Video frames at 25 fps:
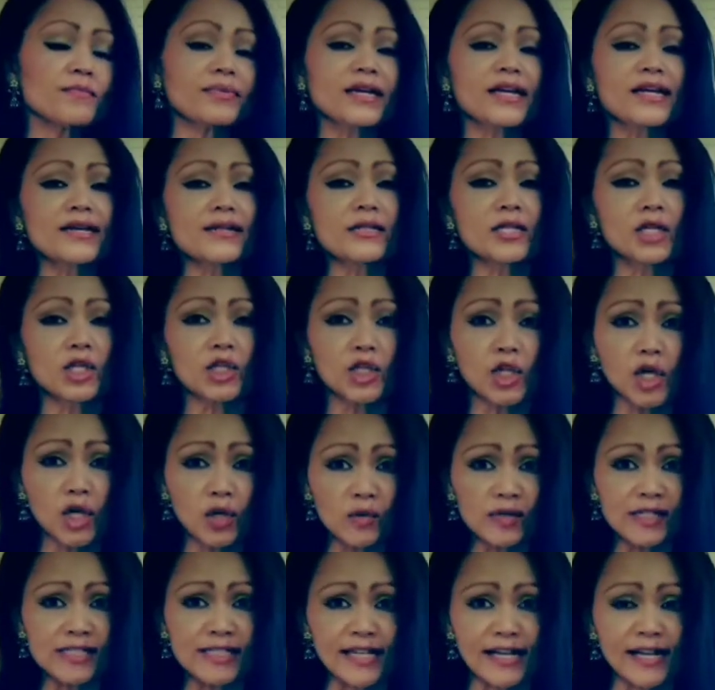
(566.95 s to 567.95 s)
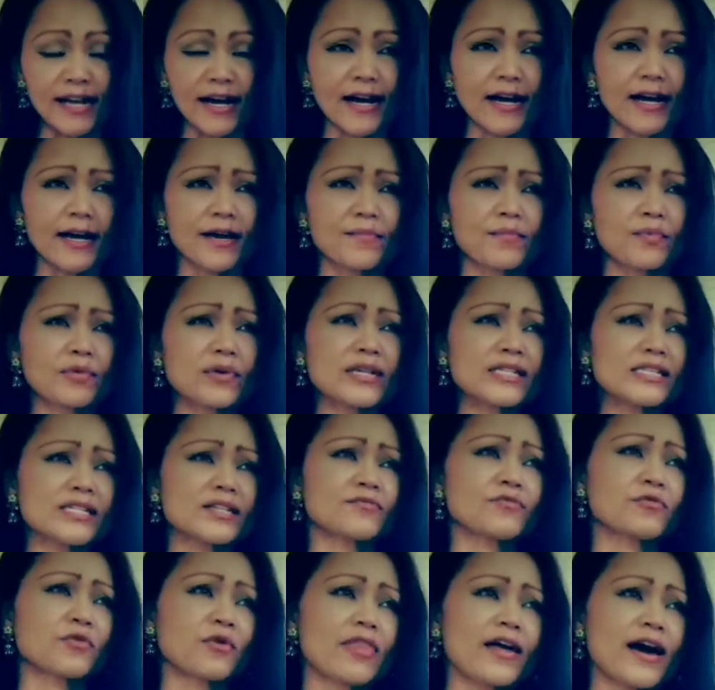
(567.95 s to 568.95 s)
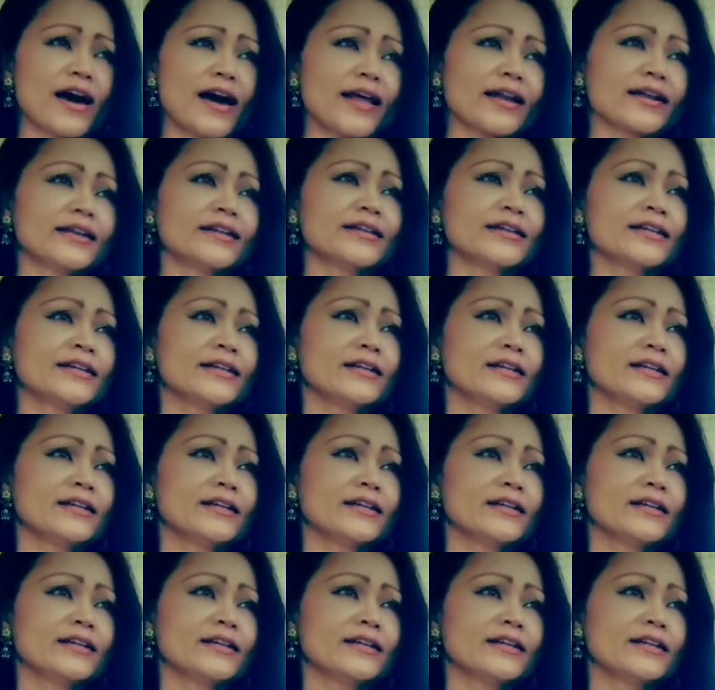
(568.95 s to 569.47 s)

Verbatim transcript: because the notes that I printed for that